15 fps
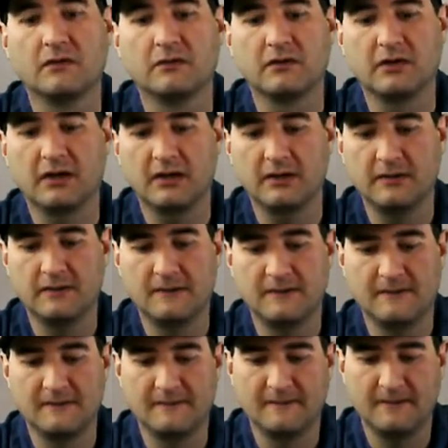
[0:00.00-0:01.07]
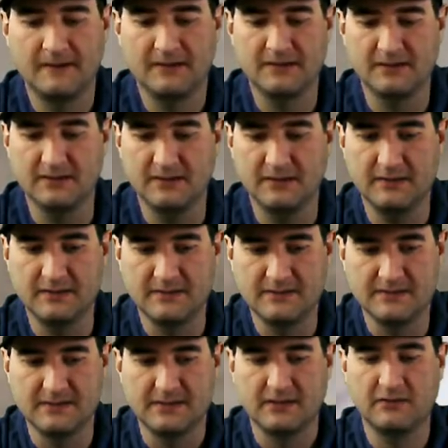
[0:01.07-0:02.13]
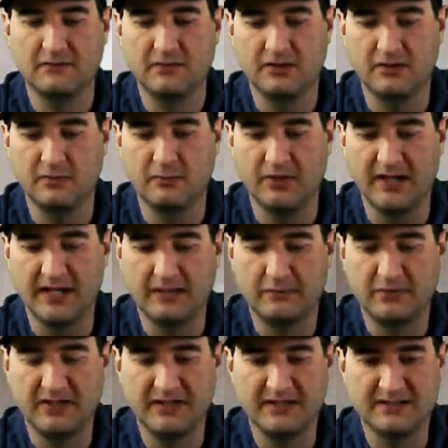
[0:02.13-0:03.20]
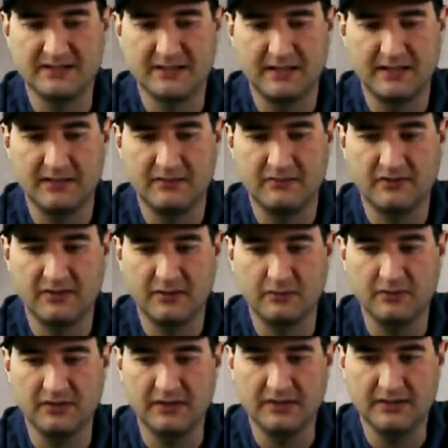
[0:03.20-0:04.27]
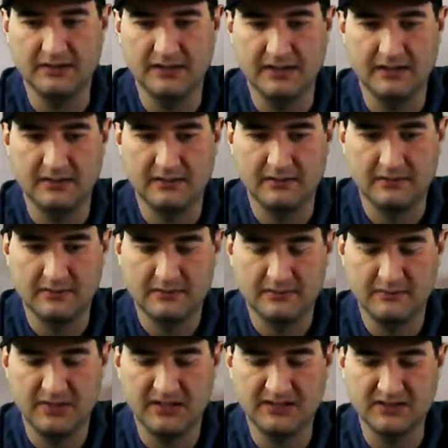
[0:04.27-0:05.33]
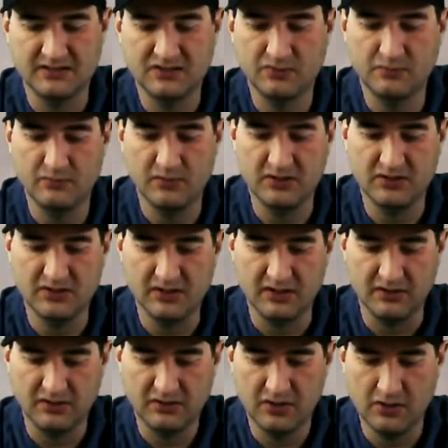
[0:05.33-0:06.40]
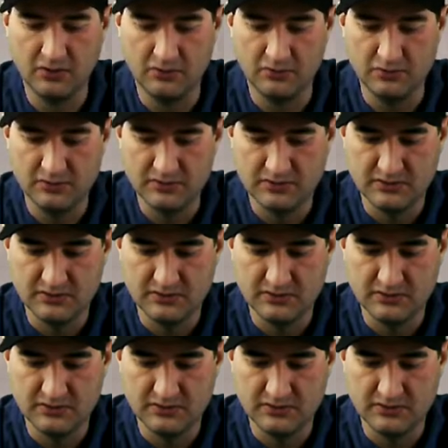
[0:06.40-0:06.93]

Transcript: Okay. Actually, get rid of the black piece. I don't think we need that makes it too much like a cone.